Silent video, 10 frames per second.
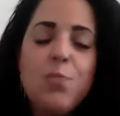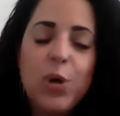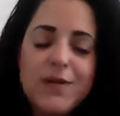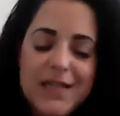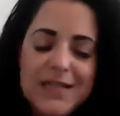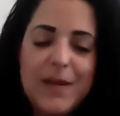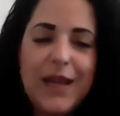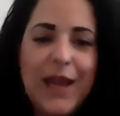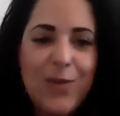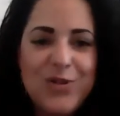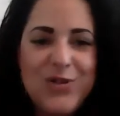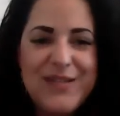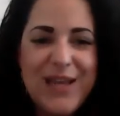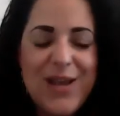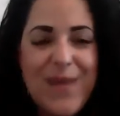Personally speaking, I would choose
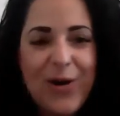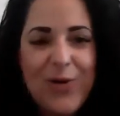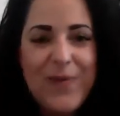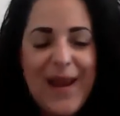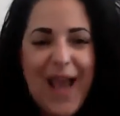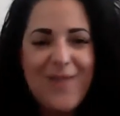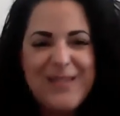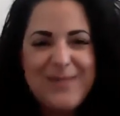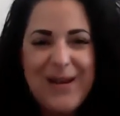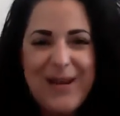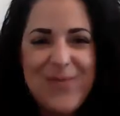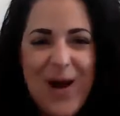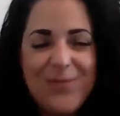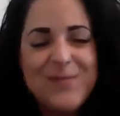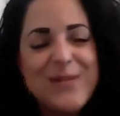the Camaro, but I have a speeding
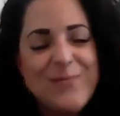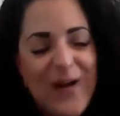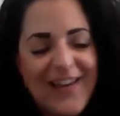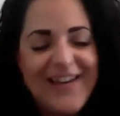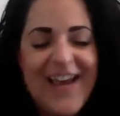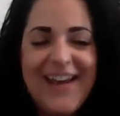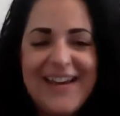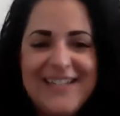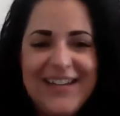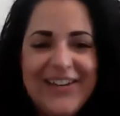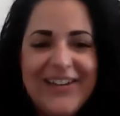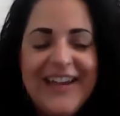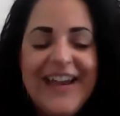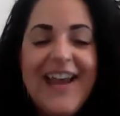problem, so probably not ideal.